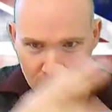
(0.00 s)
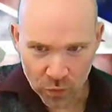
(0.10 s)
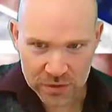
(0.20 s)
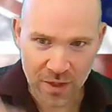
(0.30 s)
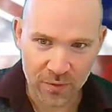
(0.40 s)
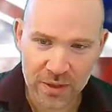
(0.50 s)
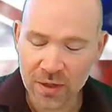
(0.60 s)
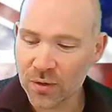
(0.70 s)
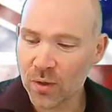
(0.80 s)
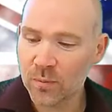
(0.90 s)
what's currently
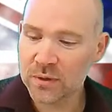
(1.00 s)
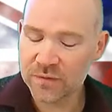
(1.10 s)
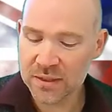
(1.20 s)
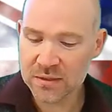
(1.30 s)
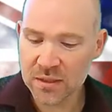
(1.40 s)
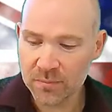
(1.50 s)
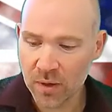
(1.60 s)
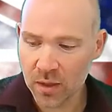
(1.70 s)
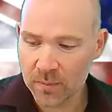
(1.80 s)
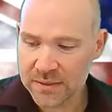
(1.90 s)
going on with the Fixed Term
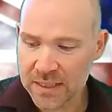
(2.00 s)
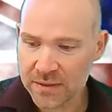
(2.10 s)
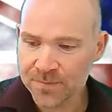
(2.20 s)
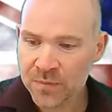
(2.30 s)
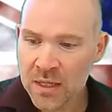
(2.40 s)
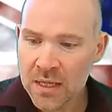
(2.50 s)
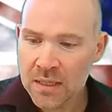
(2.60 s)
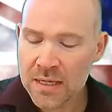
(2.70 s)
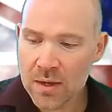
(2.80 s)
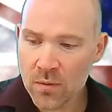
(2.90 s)
Parliaments Act.
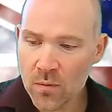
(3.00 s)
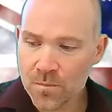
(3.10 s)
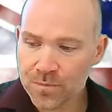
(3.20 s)
Now,